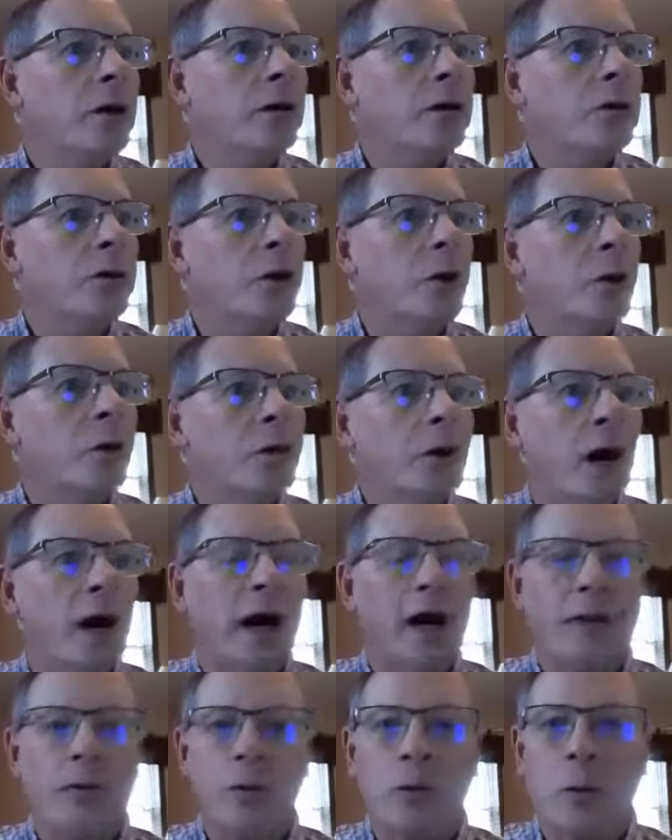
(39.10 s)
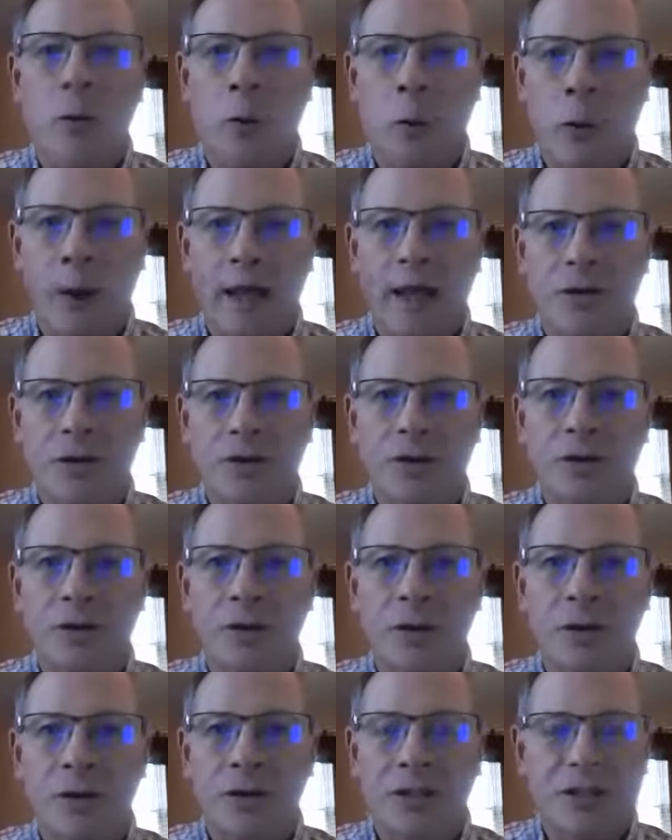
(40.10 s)
Do not
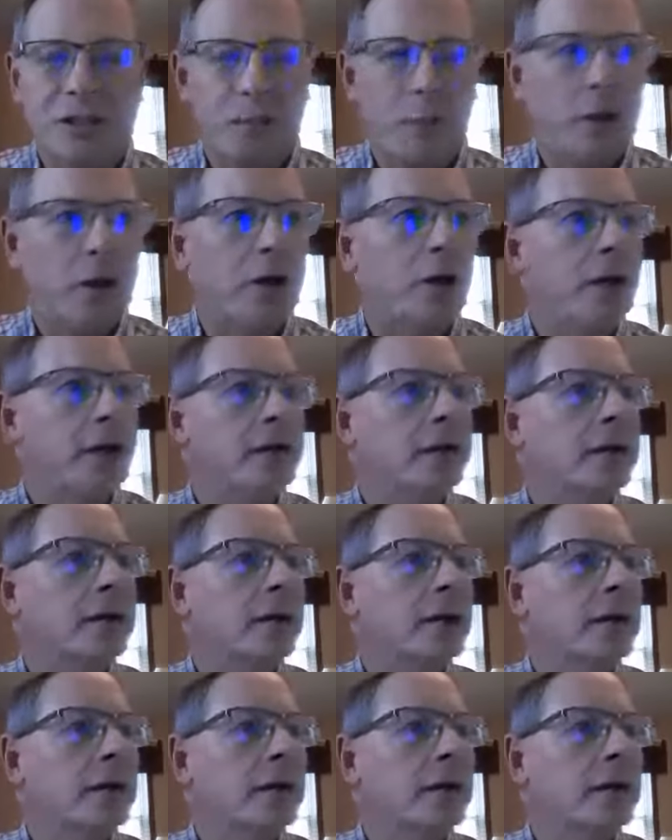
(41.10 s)
quench the Spirit.